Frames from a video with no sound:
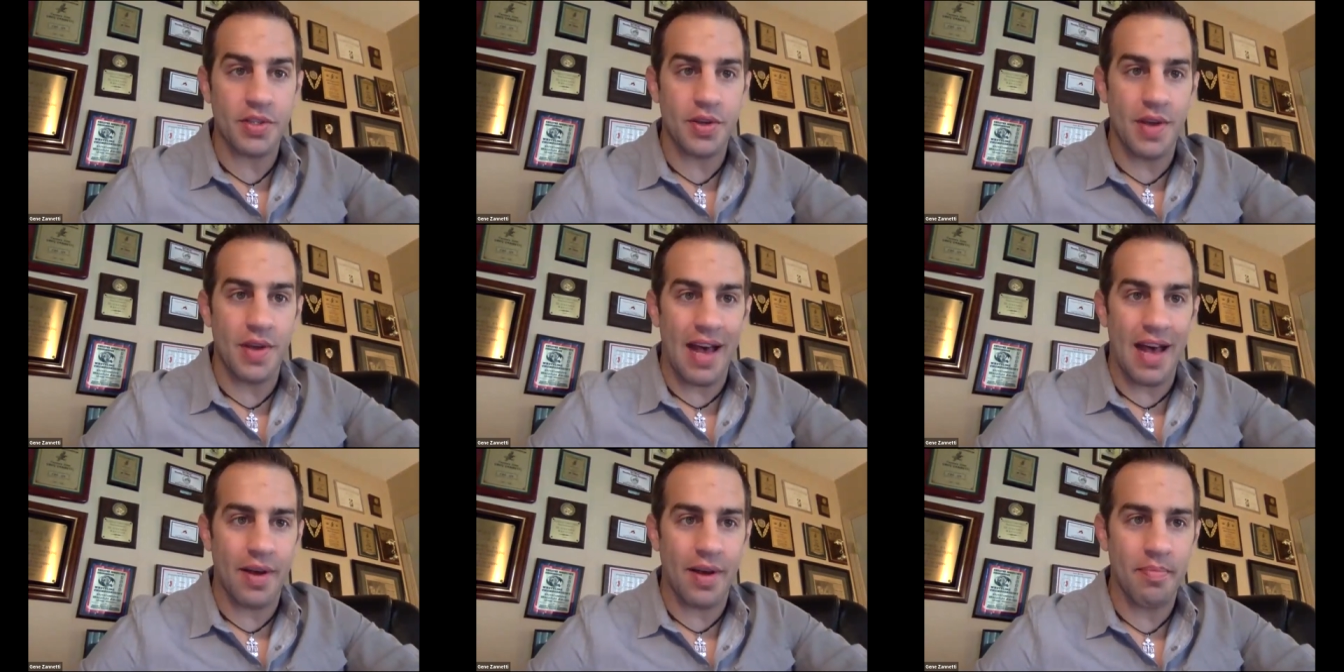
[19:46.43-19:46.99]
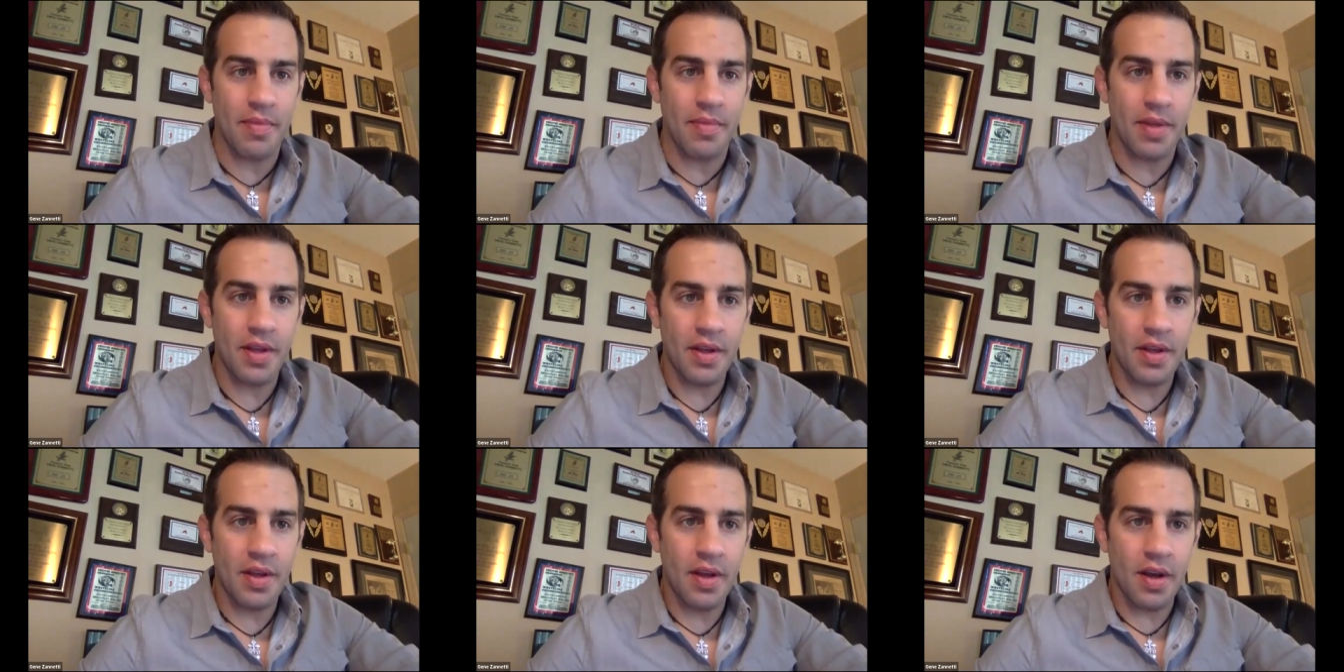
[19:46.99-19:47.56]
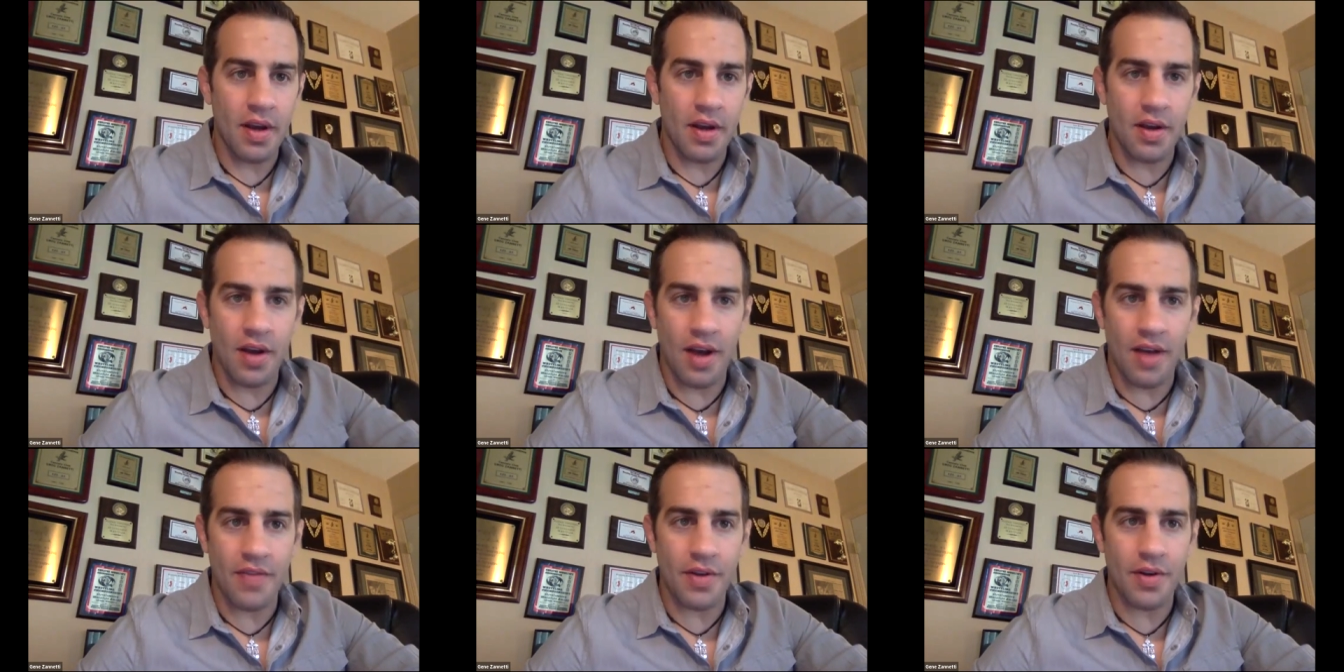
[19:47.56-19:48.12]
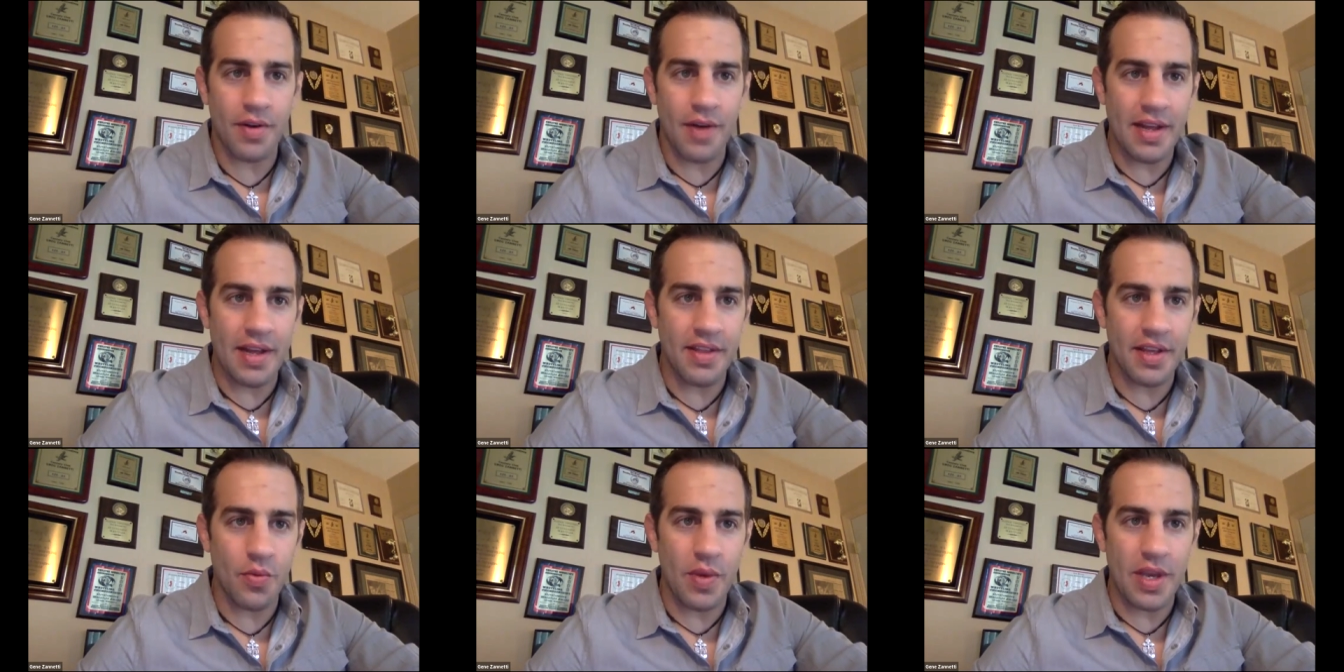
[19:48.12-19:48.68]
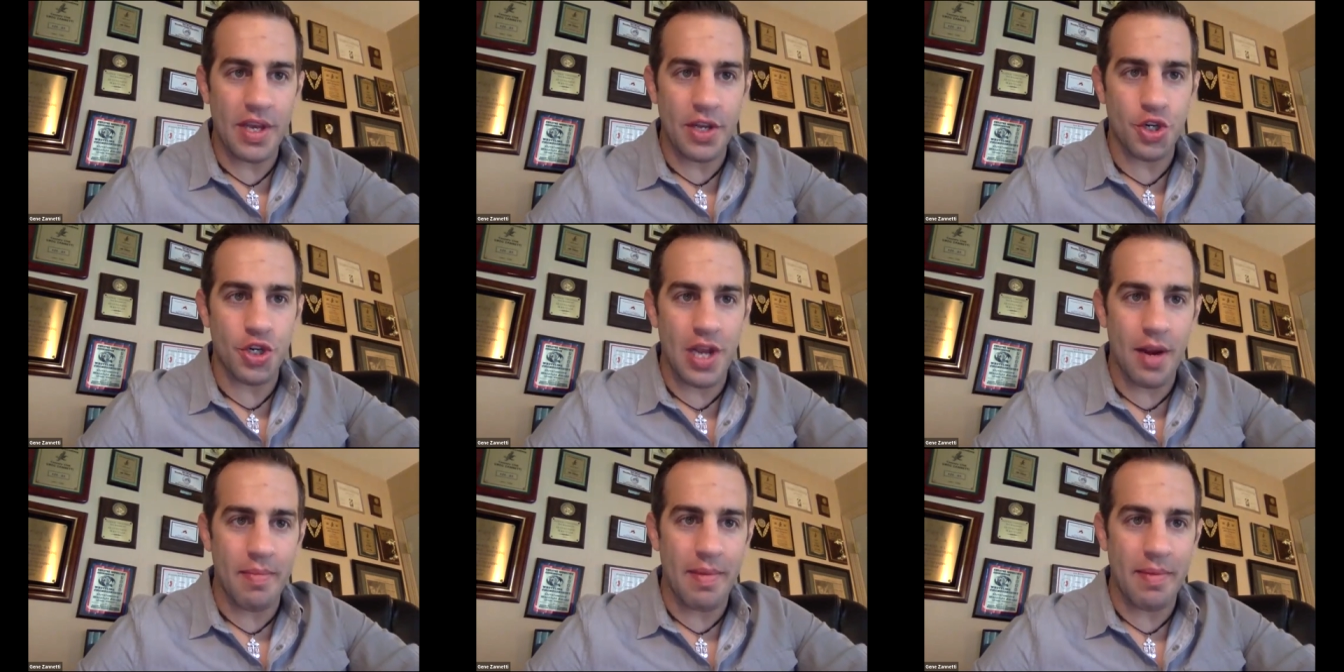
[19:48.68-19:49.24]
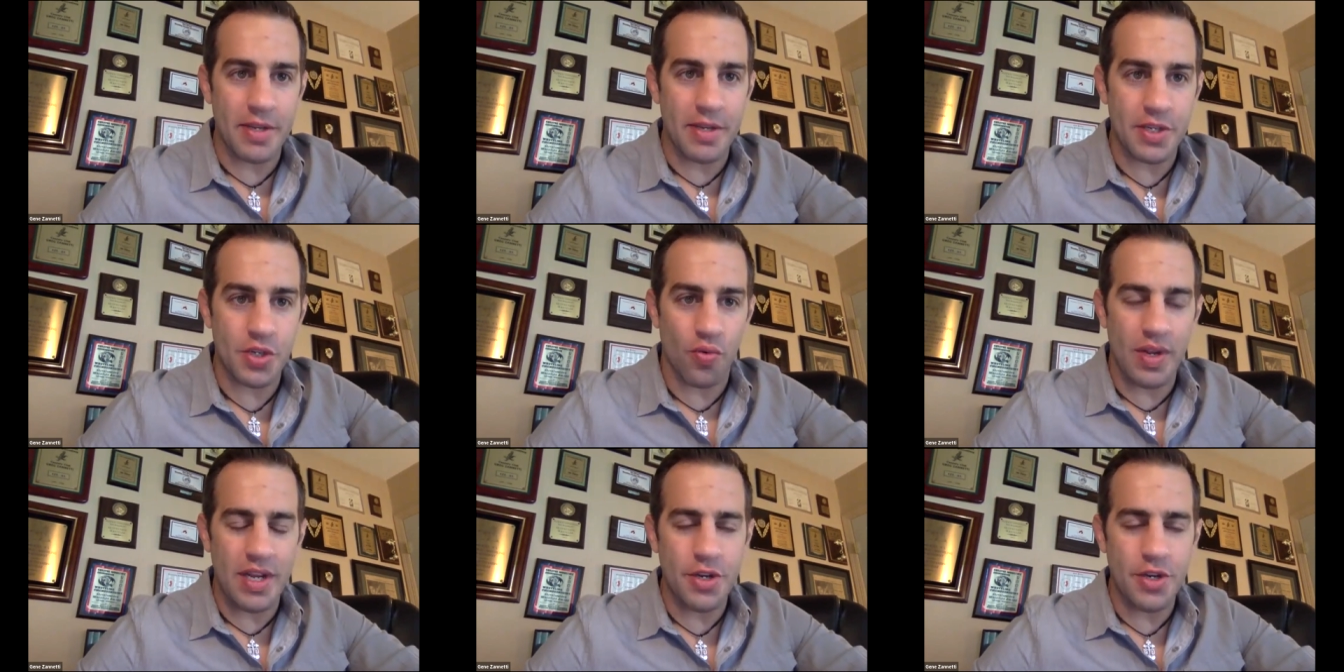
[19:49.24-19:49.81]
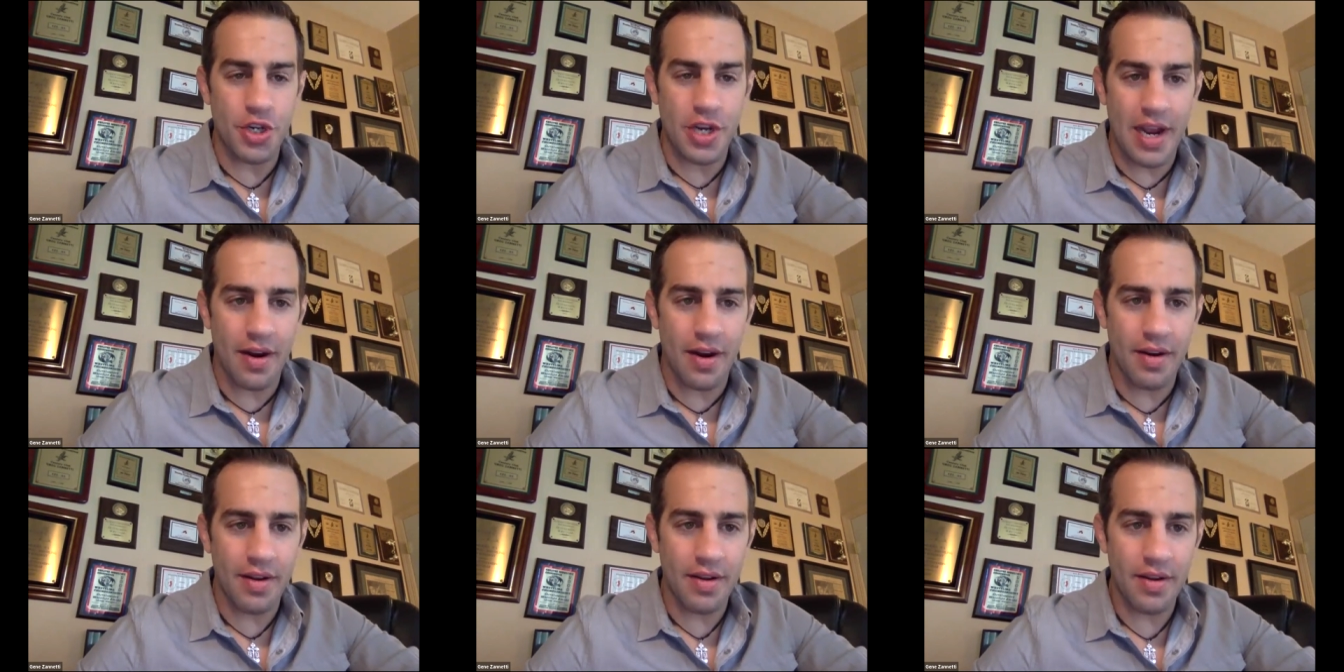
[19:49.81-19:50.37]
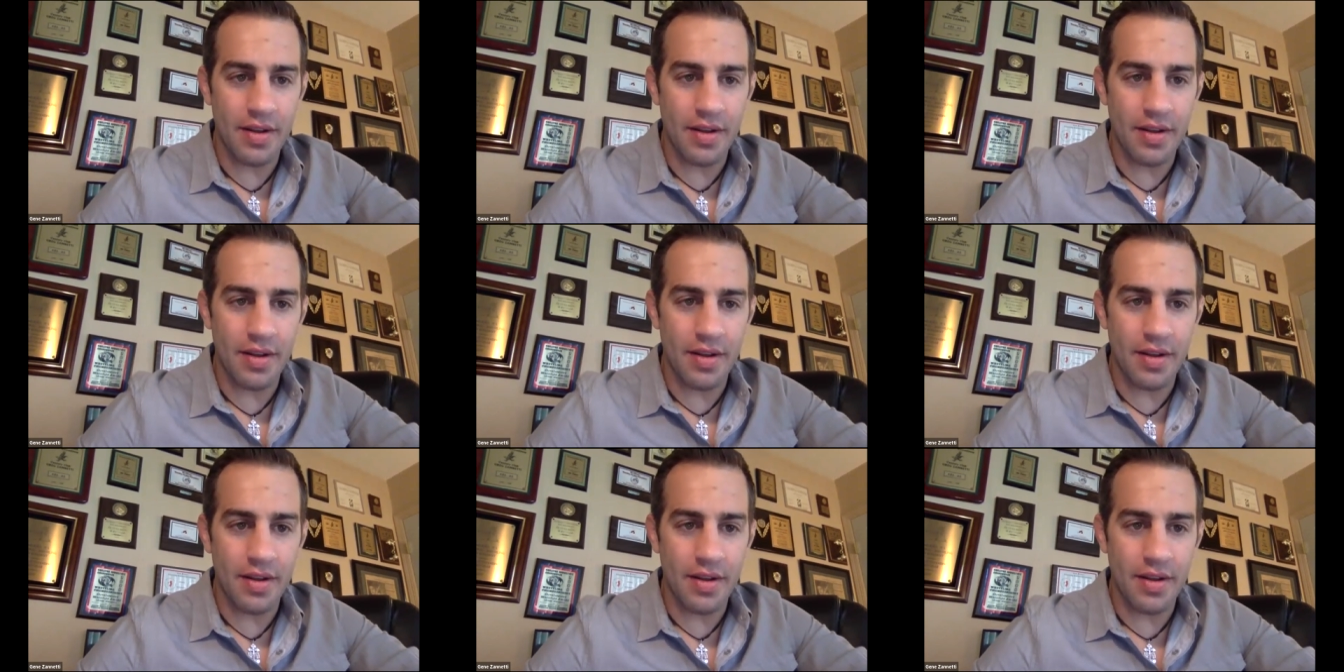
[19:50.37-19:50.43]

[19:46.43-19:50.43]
Do you have a cover or anything that we could share? Maybe a screen share?